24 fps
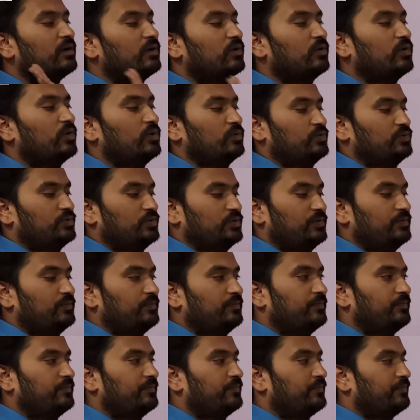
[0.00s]
close.
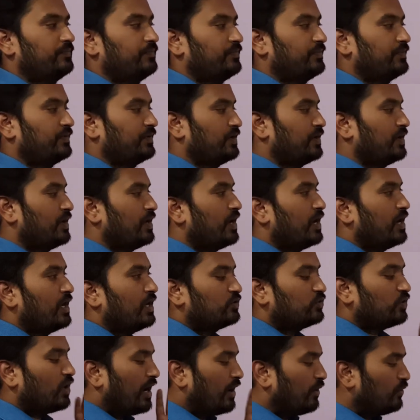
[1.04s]

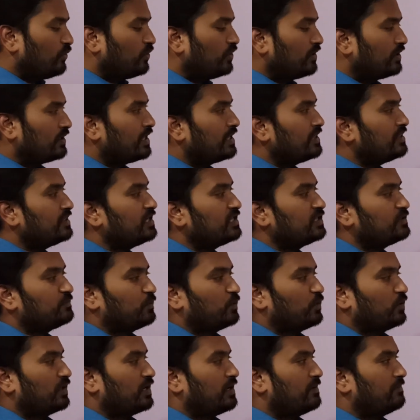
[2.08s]
So how to run this
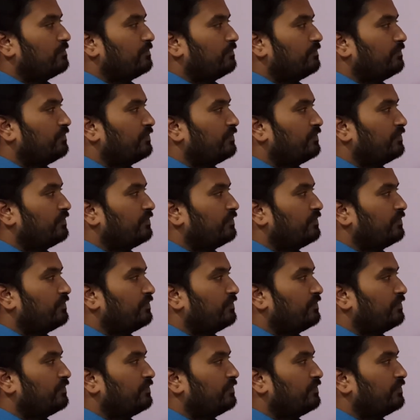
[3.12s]
program?